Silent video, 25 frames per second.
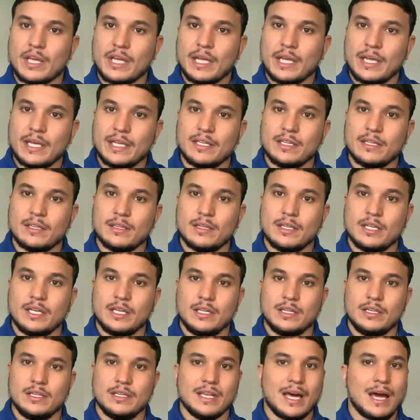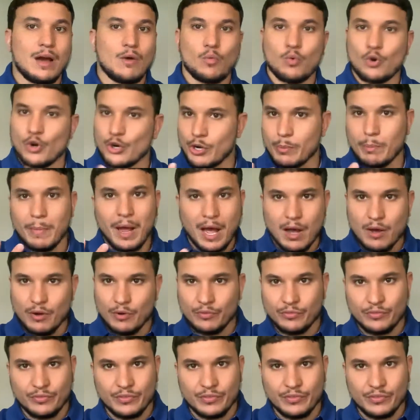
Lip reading: and not word of mouth,